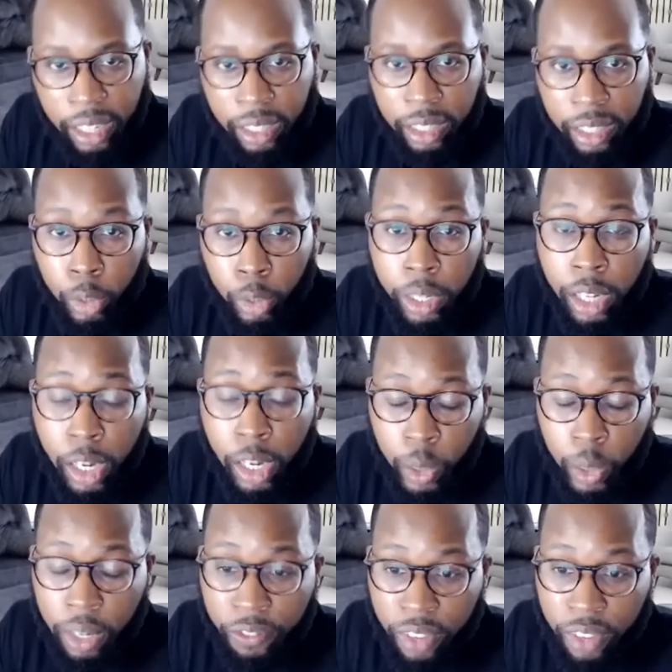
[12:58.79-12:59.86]
nearly
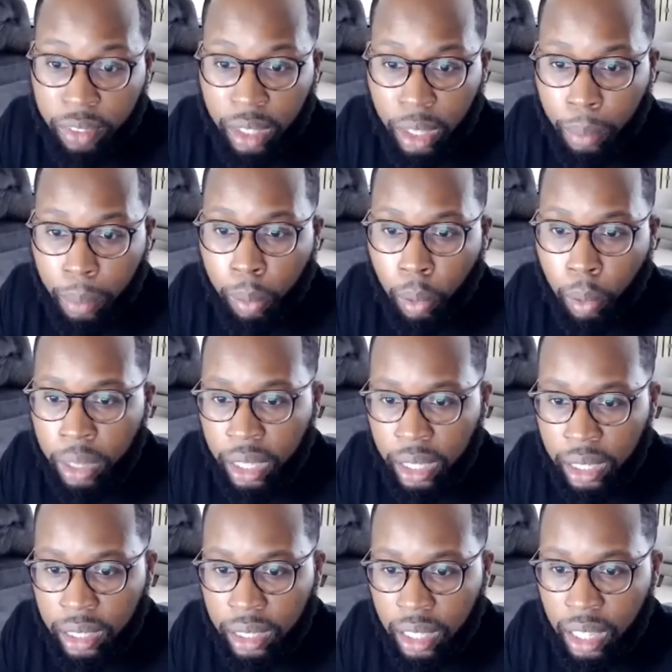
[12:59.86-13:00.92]
350
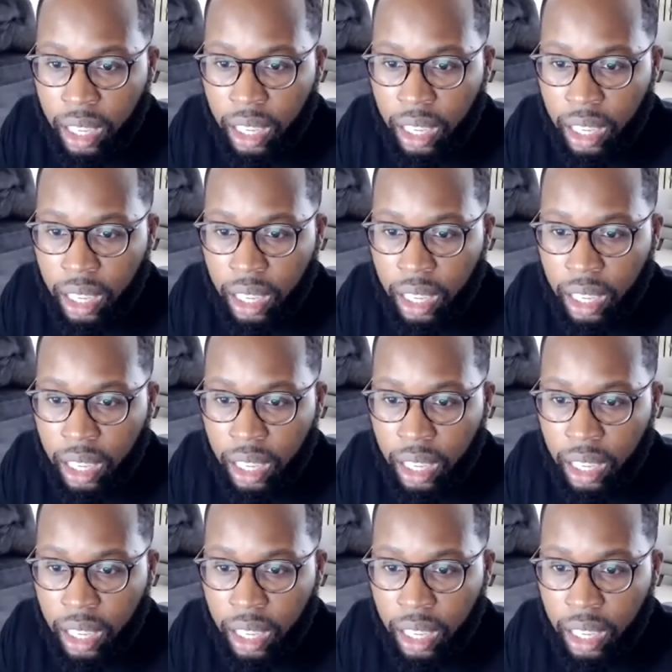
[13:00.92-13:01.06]
employees